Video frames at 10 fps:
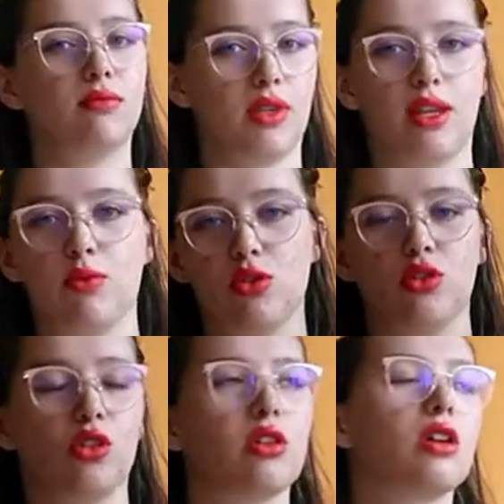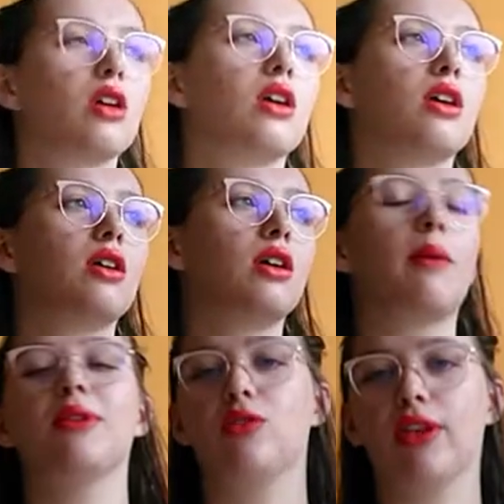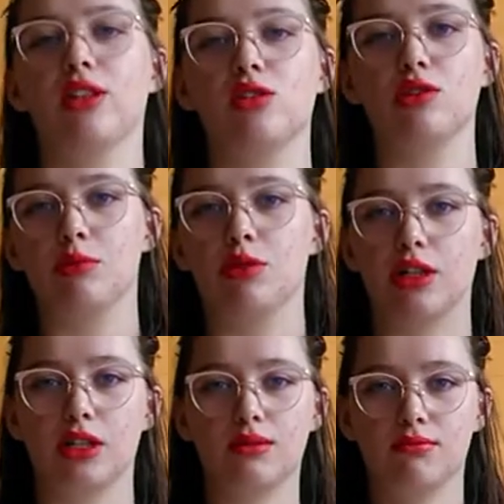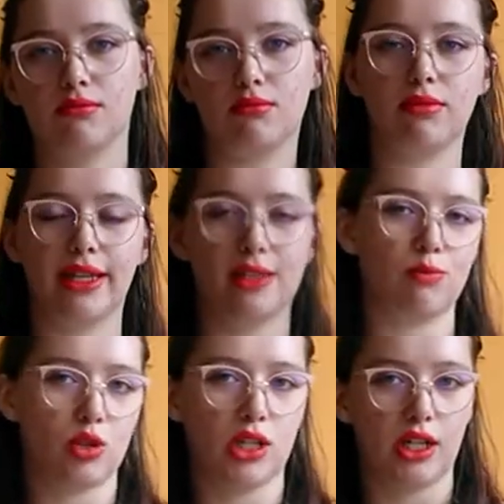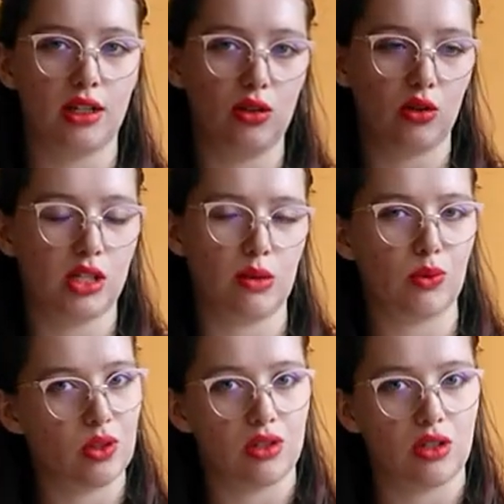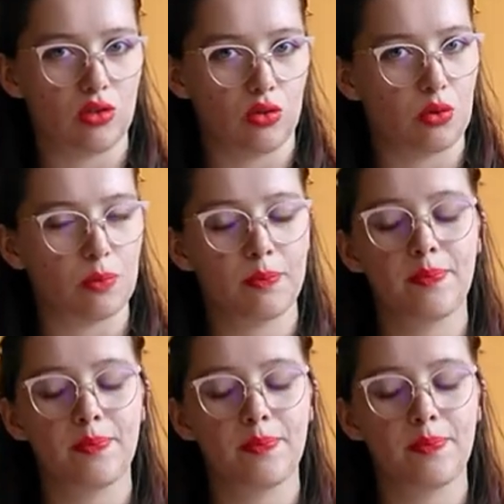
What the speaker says: That was a joke. I mean, you can do it, but like there's most likely no demon in your room.